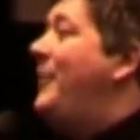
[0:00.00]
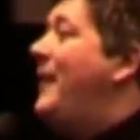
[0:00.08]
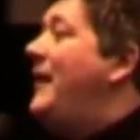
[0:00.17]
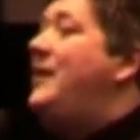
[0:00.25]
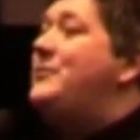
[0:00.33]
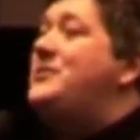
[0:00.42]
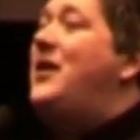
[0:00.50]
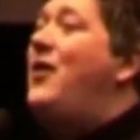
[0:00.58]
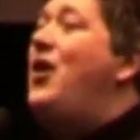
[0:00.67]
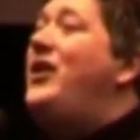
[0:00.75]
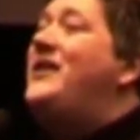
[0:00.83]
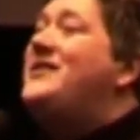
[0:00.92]
And he was
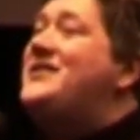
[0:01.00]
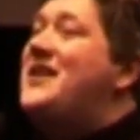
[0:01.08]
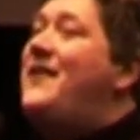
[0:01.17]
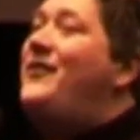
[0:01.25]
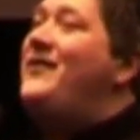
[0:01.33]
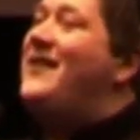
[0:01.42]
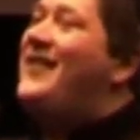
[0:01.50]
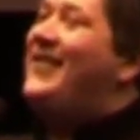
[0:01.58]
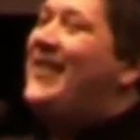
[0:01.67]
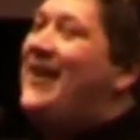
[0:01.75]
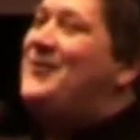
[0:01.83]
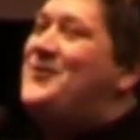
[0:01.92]
now earning
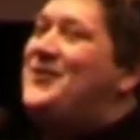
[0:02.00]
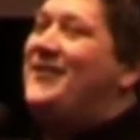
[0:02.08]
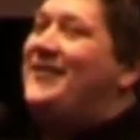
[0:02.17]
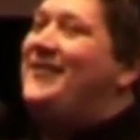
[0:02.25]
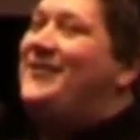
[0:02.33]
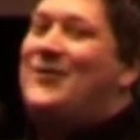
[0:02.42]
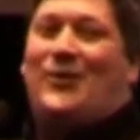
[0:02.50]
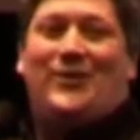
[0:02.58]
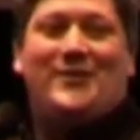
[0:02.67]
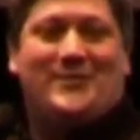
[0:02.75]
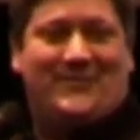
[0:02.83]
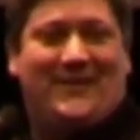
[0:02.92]

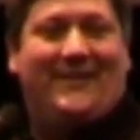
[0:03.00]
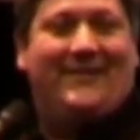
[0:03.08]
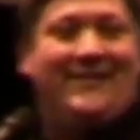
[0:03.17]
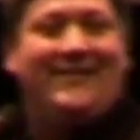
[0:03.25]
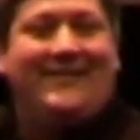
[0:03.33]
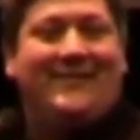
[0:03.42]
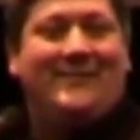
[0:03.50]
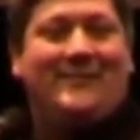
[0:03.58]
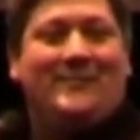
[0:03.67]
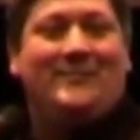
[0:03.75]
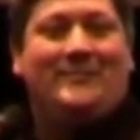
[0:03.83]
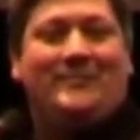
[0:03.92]
$7,000 a week.
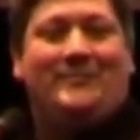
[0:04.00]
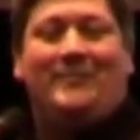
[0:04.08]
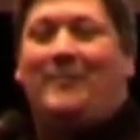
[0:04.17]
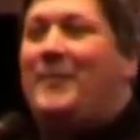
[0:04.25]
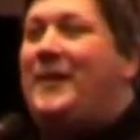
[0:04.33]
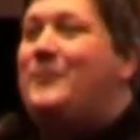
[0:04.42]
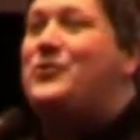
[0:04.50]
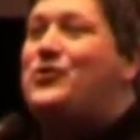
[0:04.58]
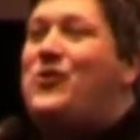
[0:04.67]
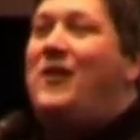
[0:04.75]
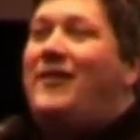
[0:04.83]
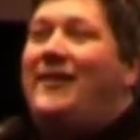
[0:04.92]
But he was
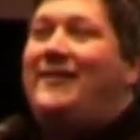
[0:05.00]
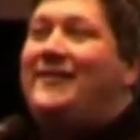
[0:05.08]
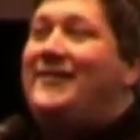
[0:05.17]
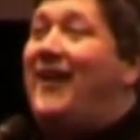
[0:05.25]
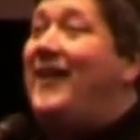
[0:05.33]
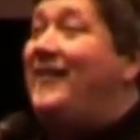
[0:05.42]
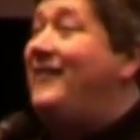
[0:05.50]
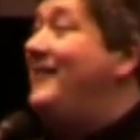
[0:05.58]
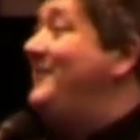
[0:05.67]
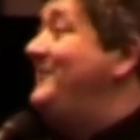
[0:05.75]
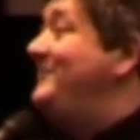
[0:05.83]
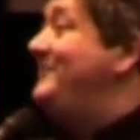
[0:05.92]
struggling to tithe.
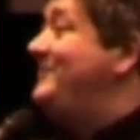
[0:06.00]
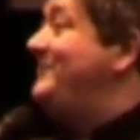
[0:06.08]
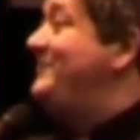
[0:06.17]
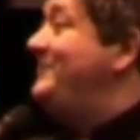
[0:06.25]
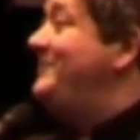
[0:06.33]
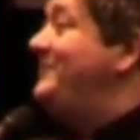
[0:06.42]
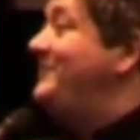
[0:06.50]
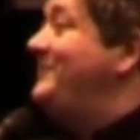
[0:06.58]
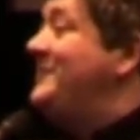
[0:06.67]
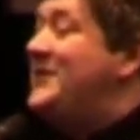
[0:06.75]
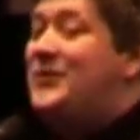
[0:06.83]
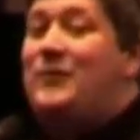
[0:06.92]

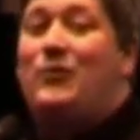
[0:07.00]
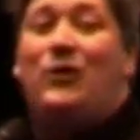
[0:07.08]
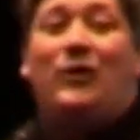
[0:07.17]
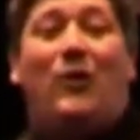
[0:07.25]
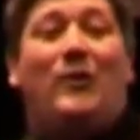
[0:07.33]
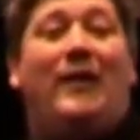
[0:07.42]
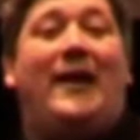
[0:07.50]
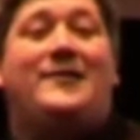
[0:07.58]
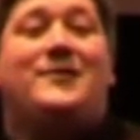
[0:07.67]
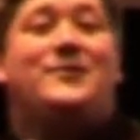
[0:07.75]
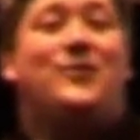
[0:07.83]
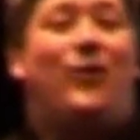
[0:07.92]
So he wrote a long letter to